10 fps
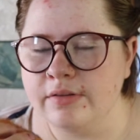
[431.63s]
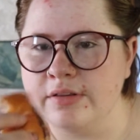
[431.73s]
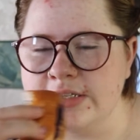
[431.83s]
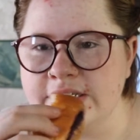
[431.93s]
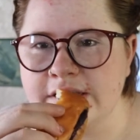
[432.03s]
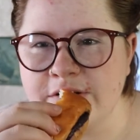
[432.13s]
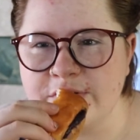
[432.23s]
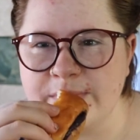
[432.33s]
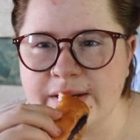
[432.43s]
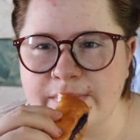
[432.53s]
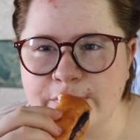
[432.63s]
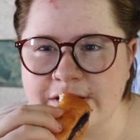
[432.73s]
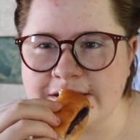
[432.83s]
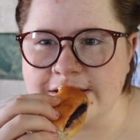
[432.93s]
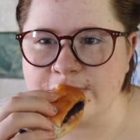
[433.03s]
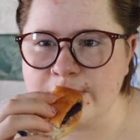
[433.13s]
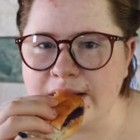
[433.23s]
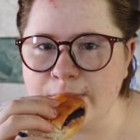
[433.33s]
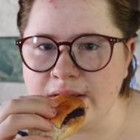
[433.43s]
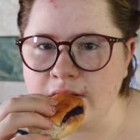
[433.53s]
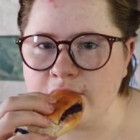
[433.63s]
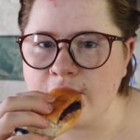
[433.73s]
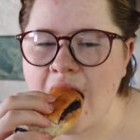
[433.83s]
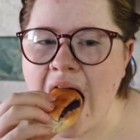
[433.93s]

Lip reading: This is gonna remind me, what does this remind me of?